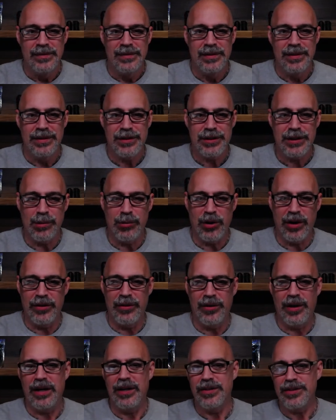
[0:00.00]
somewhere
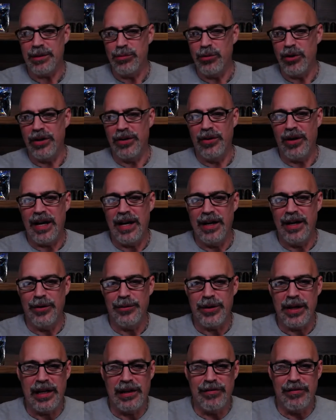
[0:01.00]
in Ohio.
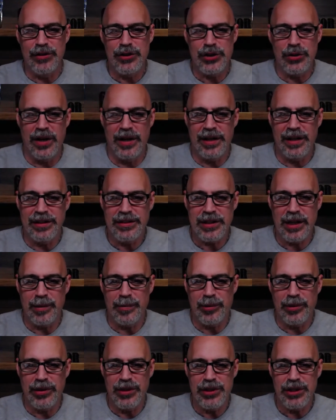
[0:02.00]
Thank you for joining us. I
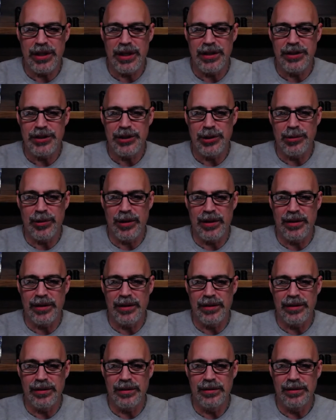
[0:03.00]
appreciate you, brother.